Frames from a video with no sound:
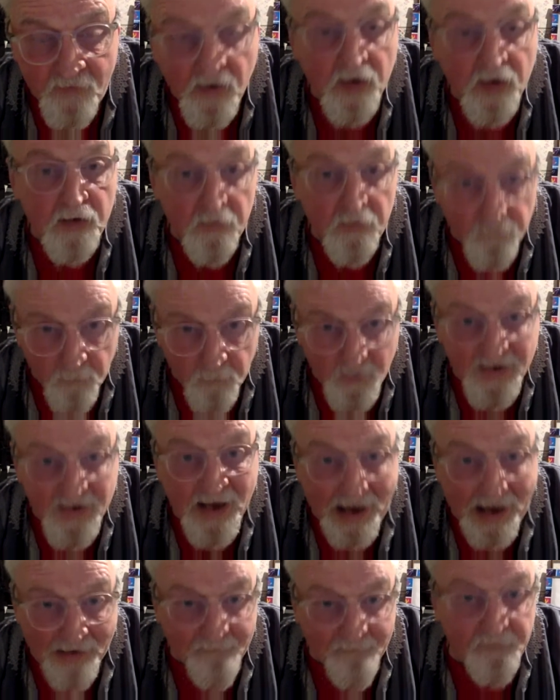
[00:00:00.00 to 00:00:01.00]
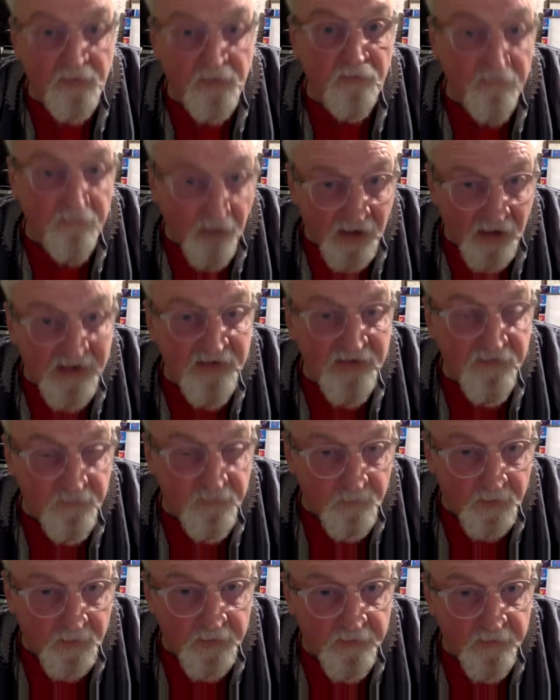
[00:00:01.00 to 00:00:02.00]
because we have an
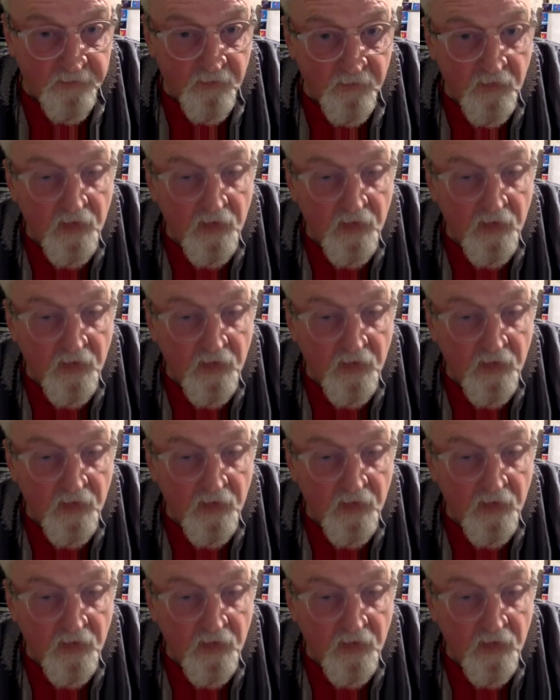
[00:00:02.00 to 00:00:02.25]
arrangement